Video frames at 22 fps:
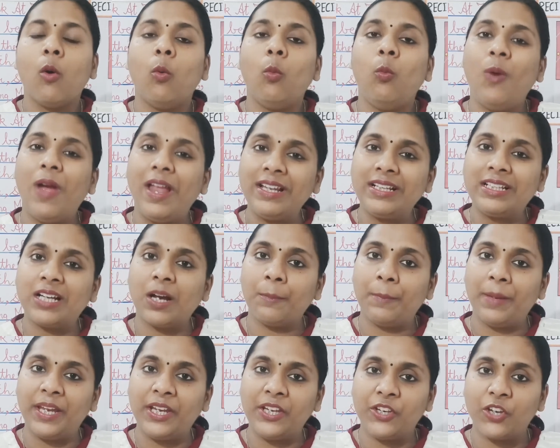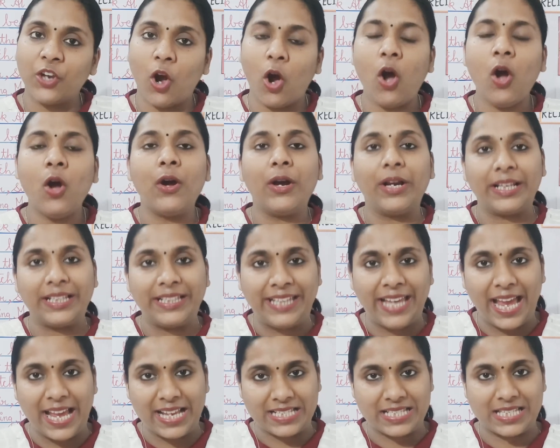welcoming your
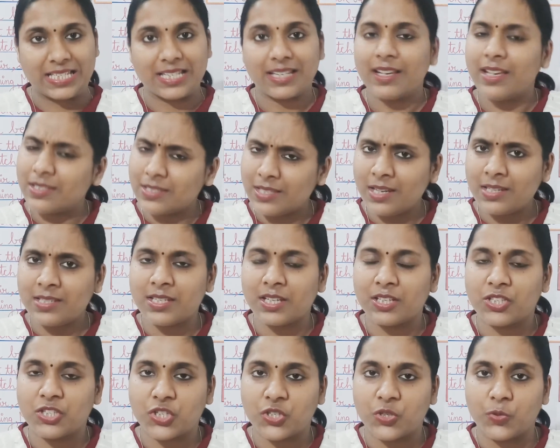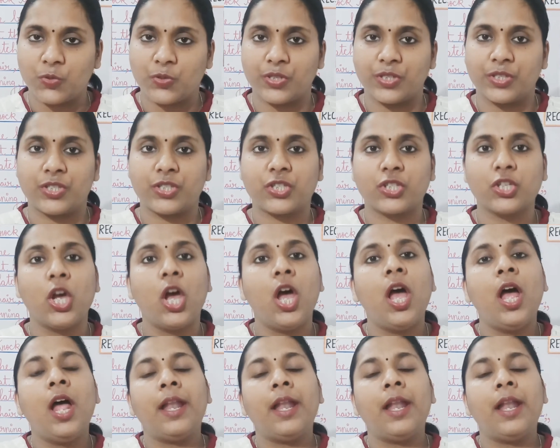guest, isn't it, students?